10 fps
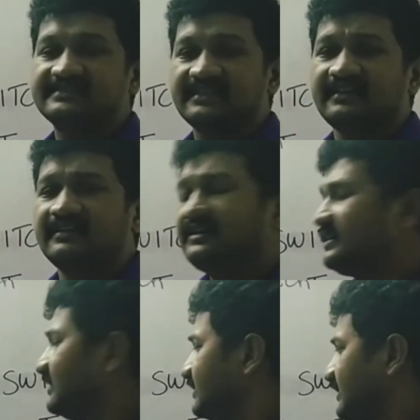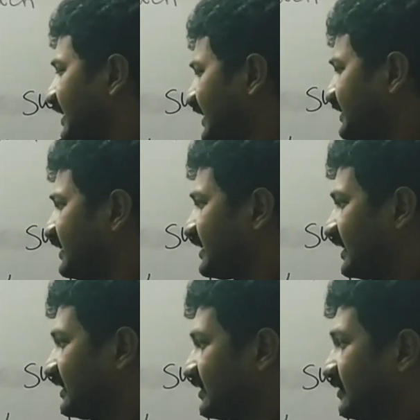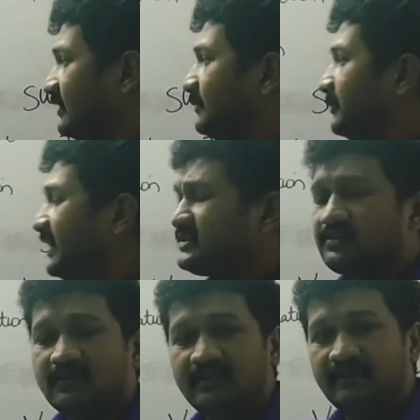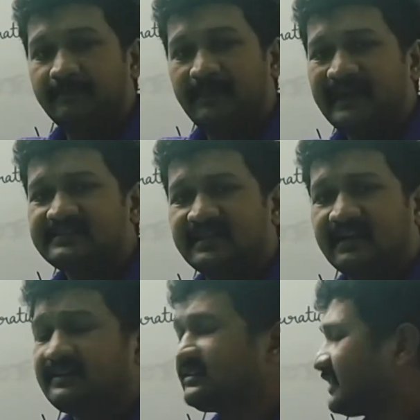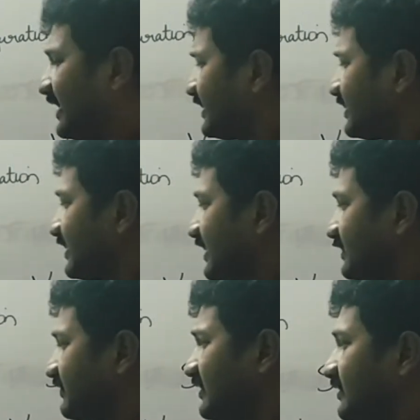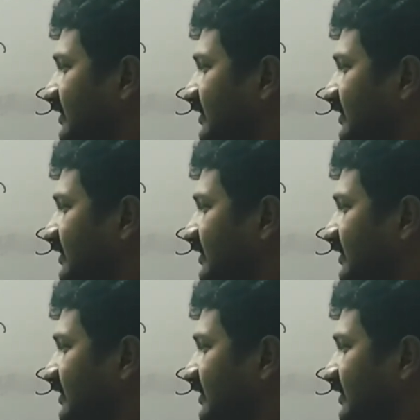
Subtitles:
is the collector current. Based on the base current, this collector current will